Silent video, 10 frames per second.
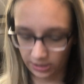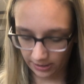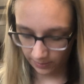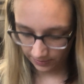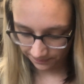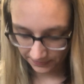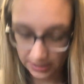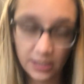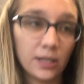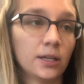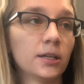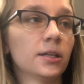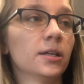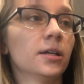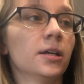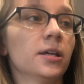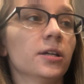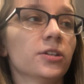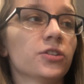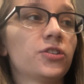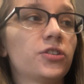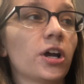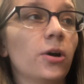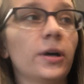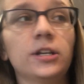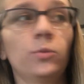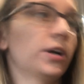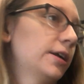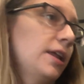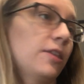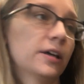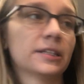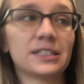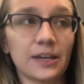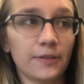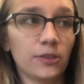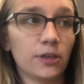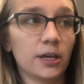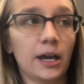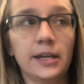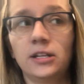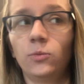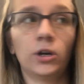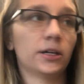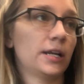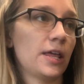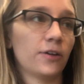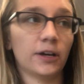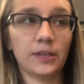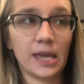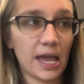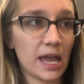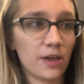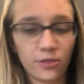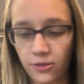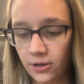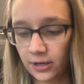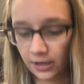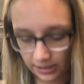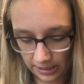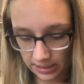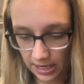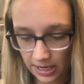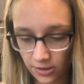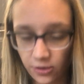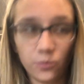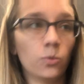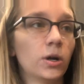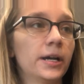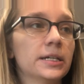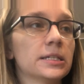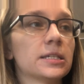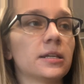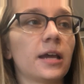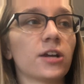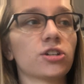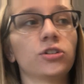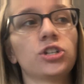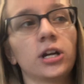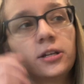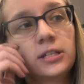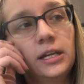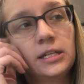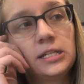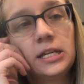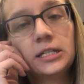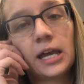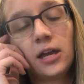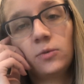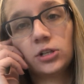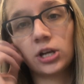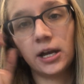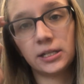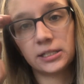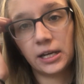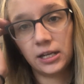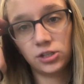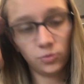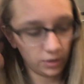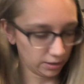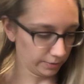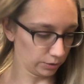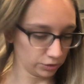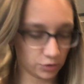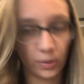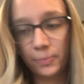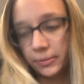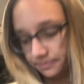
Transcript: on that one. So I didn't work on anything on the 7th. I didn't work on anything on the 8th. On the 9th was National Cherish and Antique Day, which I decided to work on my oldest whip.